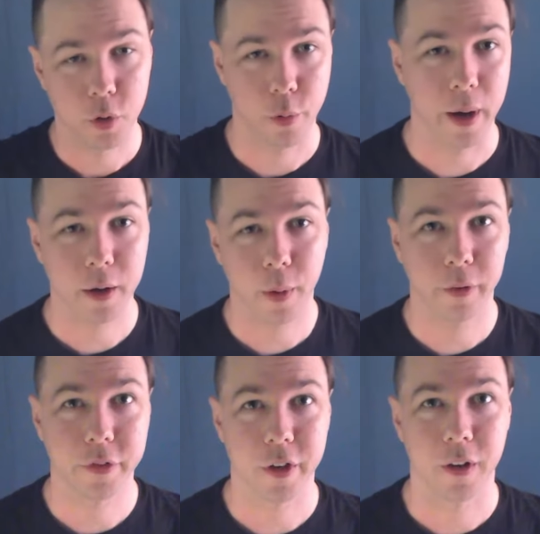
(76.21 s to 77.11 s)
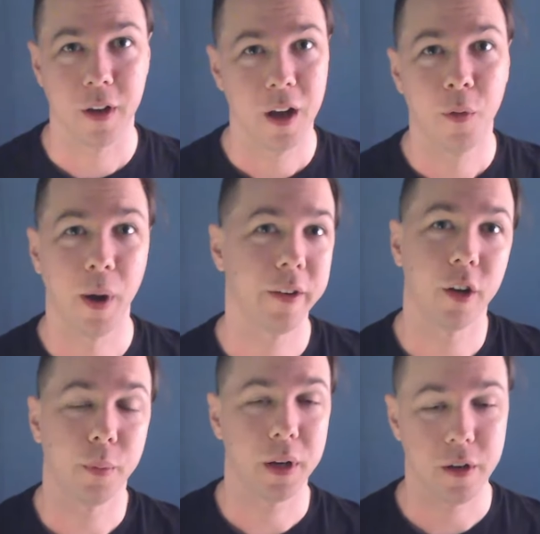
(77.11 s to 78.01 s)
Great question. Why
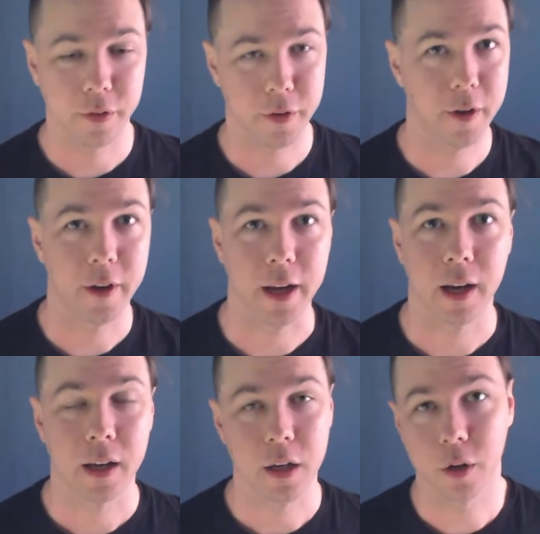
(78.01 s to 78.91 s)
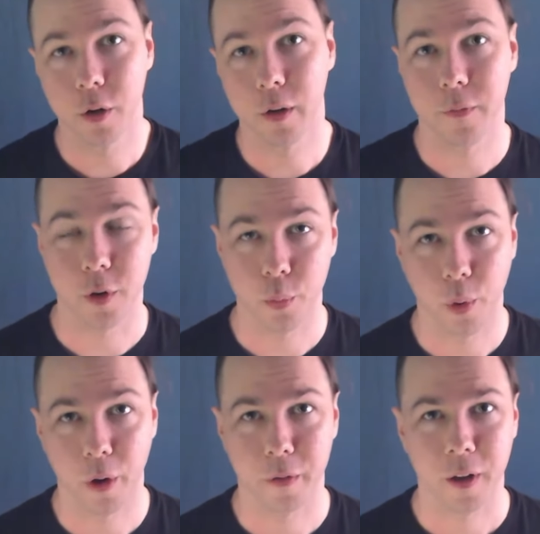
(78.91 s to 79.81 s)
don't we use Unity? You could if you
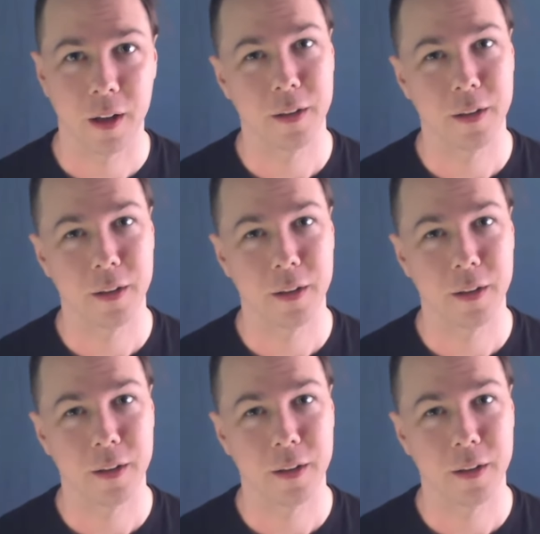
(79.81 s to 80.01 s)
want.